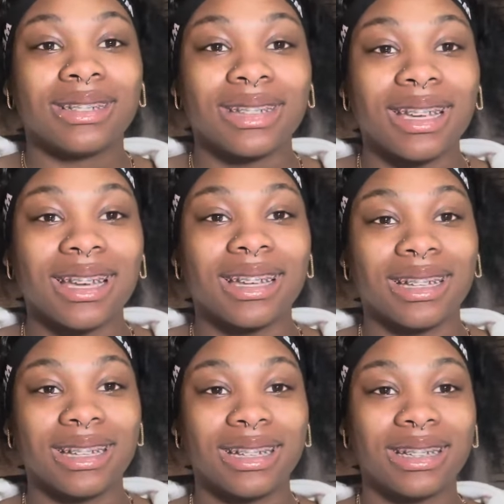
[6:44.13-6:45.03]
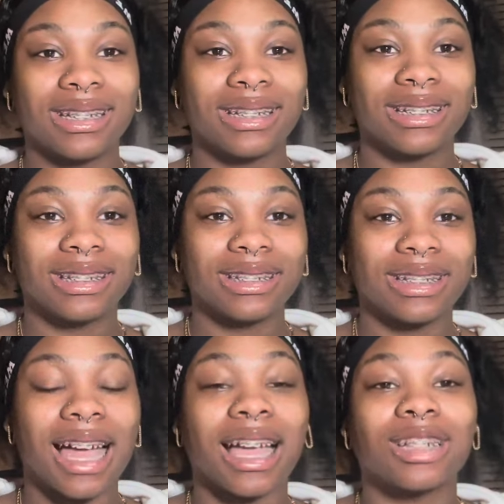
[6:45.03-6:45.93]
yeah.
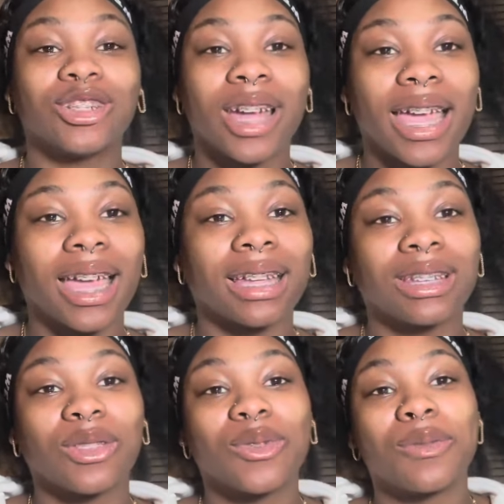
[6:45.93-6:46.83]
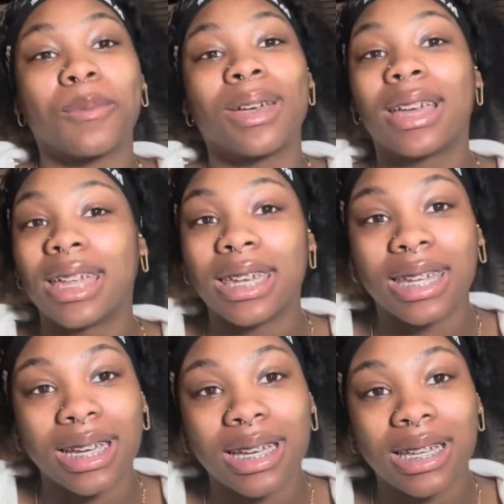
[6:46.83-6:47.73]
I got dragged through
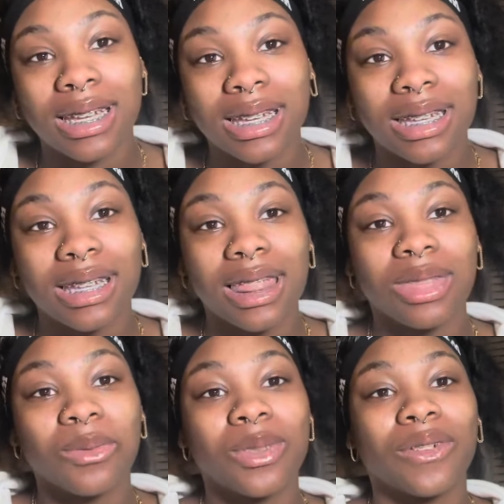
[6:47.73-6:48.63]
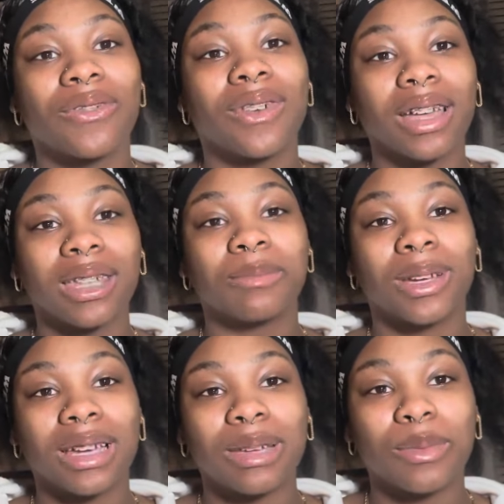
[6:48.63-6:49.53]
the fucking
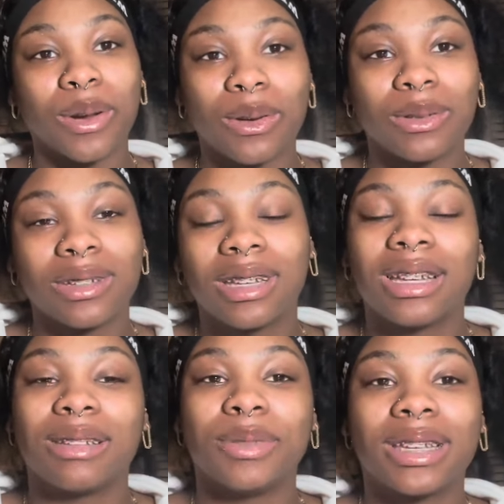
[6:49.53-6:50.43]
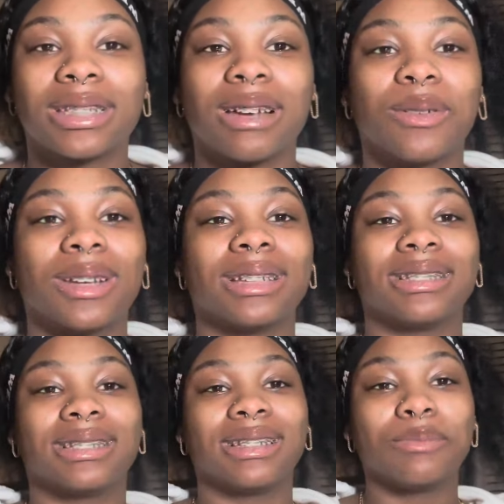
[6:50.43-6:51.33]
mud, bro. Because I
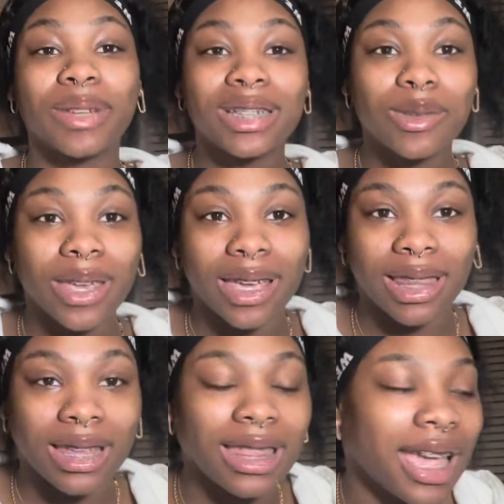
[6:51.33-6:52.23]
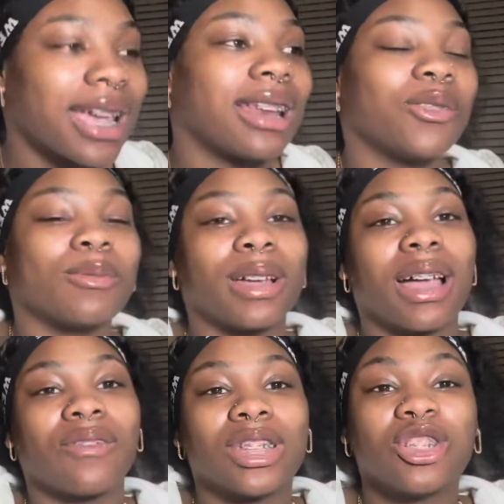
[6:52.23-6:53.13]
wanted to, but it's okay. Like, that kind of grew my
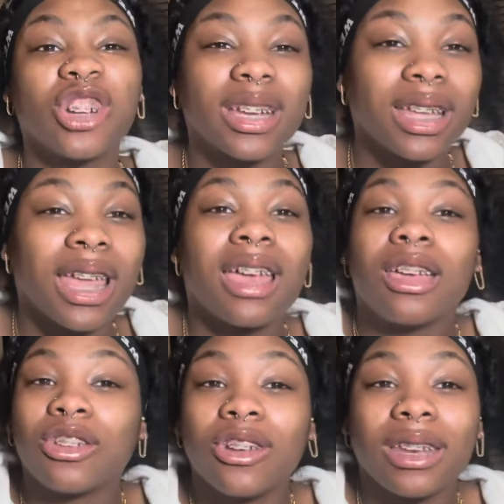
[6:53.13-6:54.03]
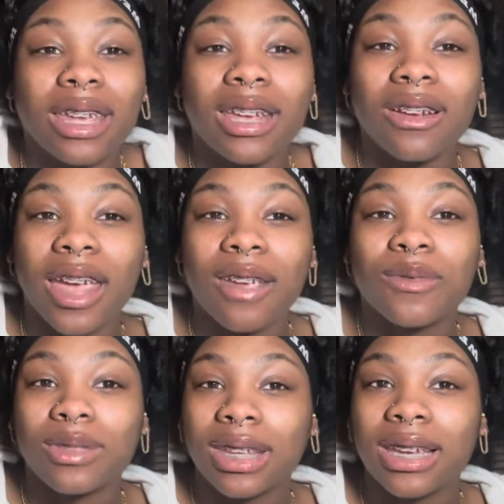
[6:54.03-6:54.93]
confidence. You're gonna hear
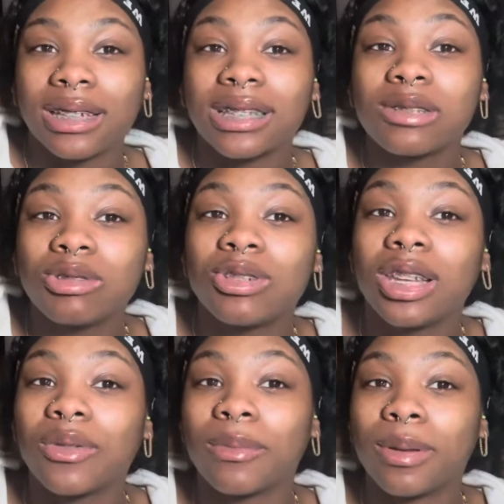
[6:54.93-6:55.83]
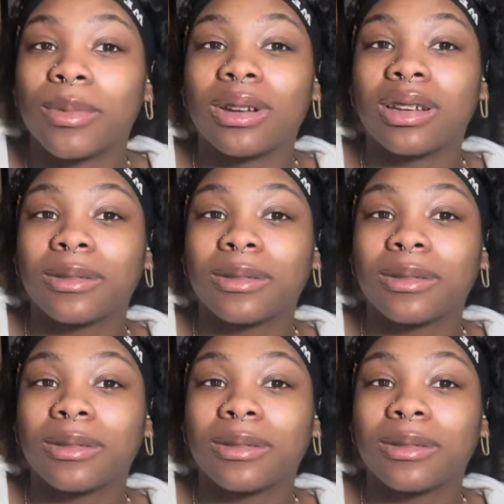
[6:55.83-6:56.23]
hateful things. That's what you need to remember.